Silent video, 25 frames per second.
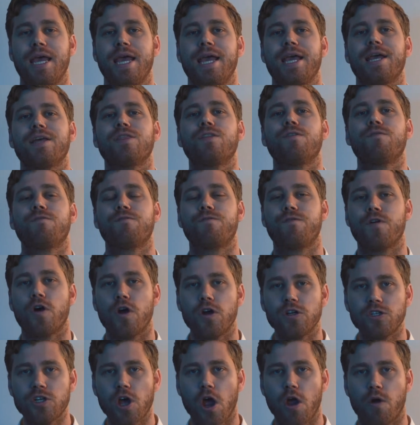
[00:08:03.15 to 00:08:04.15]
In the
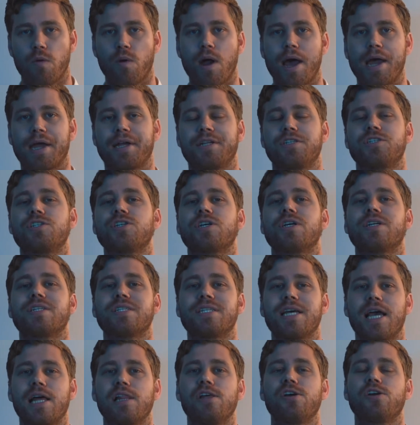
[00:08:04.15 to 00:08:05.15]
Virto range,
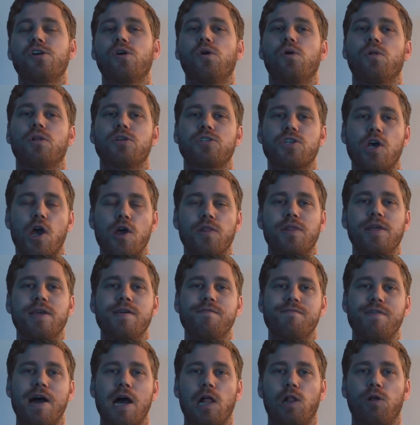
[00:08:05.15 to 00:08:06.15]
Telecoil is only
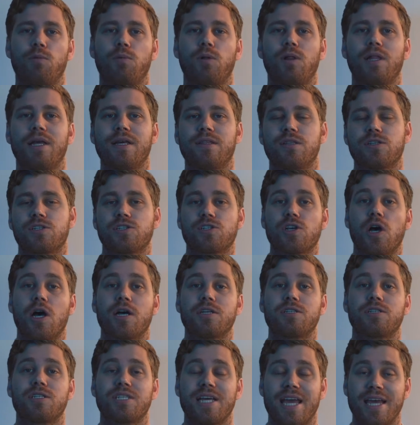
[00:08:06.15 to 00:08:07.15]
available in the
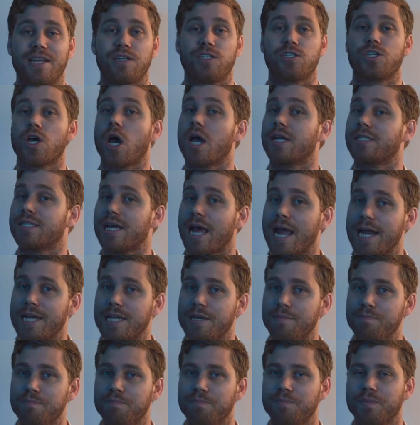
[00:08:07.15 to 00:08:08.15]
size 10
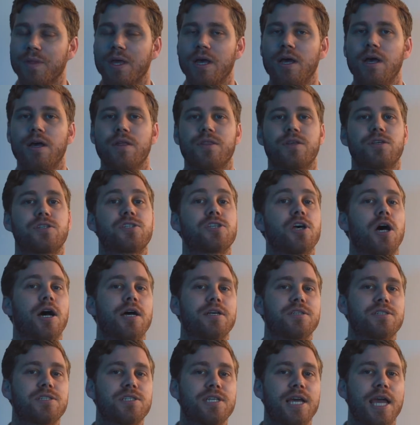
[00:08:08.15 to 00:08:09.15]
titanium, the
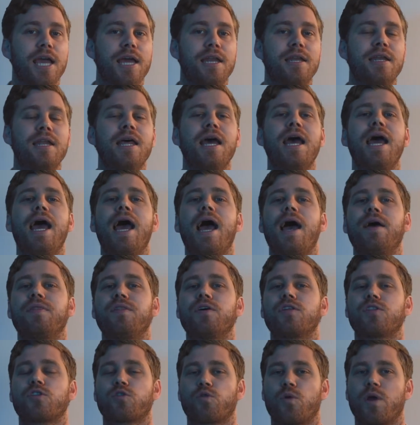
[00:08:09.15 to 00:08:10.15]
size 10, and
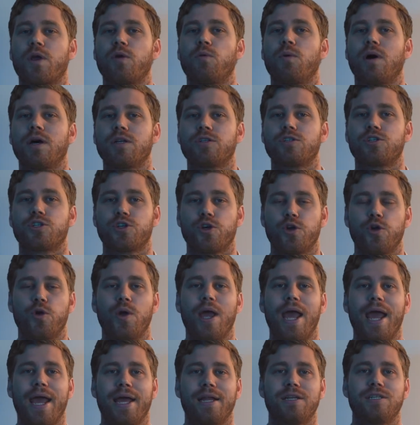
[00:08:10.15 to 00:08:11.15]
the
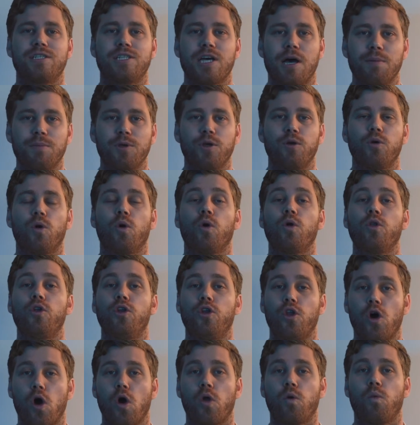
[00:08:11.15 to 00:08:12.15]
312NW or
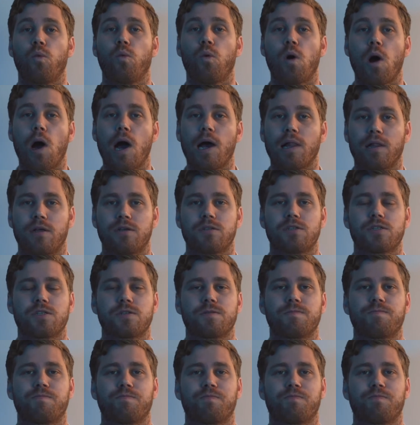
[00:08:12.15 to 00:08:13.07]
non-wireless.